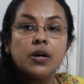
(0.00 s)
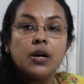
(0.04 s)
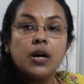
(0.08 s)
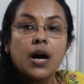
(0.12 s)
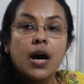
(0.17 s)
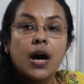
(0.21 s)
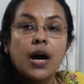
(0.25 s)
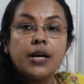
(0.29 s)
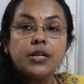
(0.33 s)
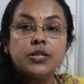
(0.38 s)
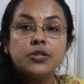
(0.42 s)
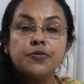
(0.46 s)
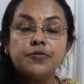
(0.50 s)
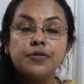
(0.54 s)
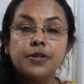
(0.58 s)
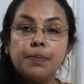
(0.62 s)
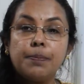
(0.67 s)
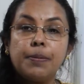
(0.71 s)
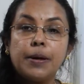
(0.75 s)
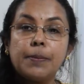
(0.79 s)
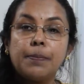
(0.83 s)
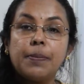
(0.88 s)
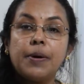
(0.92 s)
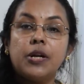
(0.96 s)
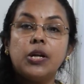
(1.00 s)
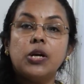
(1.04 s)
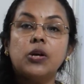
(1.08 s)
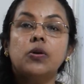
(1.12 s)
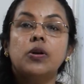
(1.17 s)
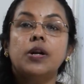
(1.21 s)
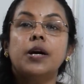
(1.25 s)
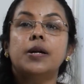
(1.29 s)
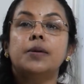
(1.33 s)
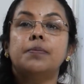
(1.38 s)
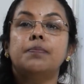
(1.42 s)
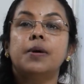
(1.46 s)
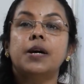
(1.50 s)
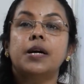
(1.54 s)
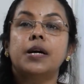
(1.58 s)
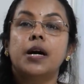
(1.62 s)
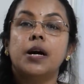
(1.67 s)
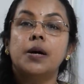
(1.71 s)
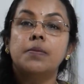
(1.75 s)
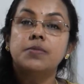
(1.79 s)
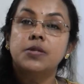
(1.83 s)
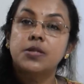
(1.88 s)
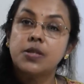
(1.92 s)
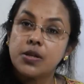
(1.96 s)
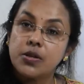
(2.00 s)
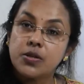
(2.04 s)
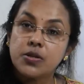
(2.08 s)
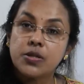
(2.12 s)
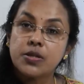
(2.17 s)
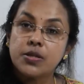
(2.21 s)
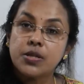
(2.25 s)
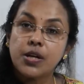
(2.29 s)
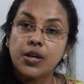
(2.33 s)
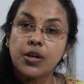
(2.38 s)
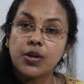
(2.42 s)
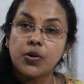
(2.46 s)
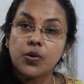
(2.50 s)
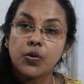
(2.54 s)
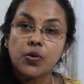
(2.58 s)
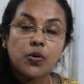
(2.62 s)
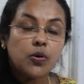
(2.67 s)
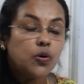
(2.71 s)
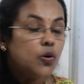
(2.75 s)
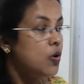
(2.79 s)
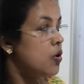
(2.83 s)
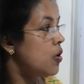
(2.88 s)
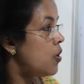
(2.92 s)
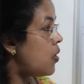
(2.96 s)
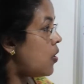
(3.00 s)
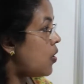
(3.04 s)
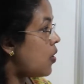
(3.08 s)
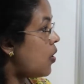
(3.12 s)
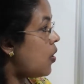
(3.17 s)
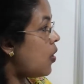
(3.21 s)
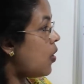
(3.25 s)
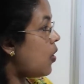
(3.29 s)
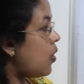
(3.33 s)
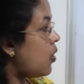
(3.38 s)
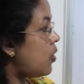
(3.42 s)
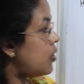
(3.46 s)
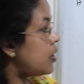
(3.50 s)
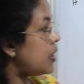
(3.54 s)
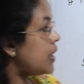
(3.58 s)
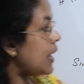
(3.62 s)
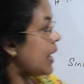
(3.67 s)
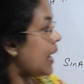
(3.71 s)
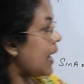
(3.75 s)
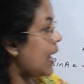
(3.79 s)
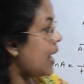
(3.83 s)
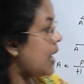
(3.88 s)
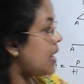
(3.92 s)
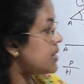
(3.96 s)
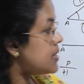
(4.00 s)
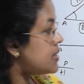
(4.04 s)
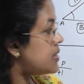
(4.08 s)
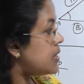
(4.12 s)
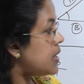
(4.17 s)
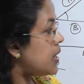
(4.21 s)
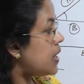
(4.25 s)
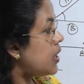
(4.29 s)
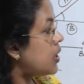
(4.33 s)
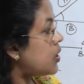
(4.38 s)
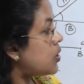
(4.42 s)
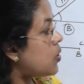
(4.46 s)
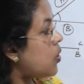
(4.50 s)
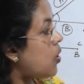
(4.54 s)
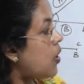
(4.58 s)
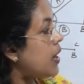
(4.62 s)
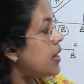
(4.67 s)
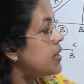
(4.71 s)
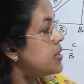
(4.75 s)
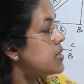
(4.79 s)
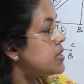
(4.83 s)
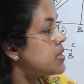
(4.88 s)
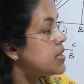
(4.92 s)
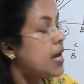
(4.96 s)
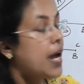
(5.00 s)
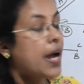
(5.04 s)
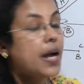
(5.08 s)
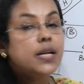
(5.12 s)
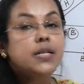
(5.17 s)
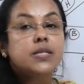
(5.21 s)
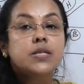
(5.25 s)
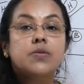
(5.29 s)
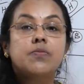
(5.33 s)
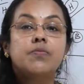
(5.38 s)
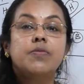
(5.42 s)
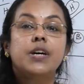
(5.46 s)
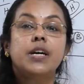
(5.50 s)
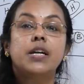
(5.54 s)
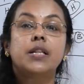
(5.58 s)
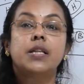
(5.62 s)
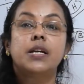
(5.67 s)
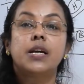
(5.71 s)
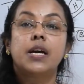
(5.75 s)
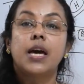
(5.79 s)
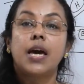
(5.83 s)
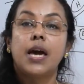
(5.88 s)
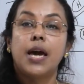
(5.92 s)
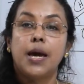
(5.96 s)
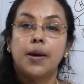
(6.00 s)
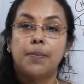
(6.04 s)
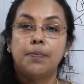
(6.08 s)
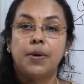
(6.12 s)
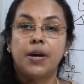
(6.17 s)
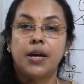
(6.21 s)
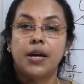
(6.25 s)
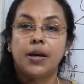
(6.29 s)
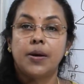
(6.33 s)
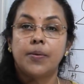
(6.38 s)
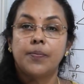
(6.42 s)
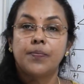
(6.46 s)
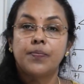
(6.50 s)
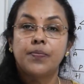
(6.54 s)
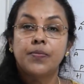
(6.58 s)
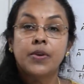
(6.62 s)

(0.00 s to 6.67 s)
Height of the perpendicular becomes 0 or AC coincides with AB.